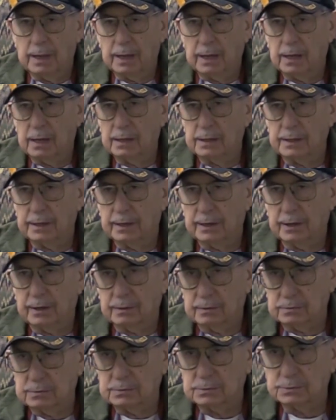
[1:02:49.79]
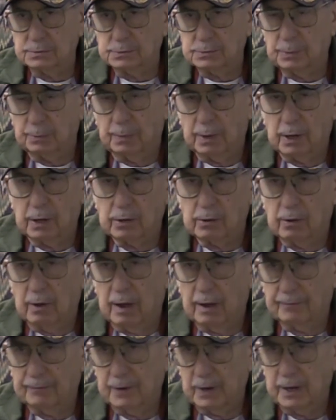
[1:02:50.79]
in the
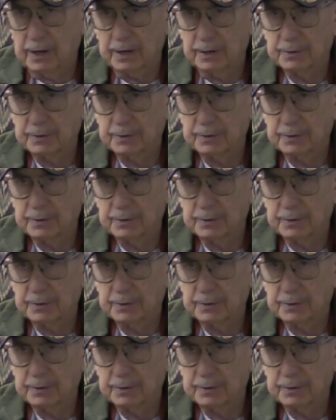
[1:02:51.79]
medical outfit.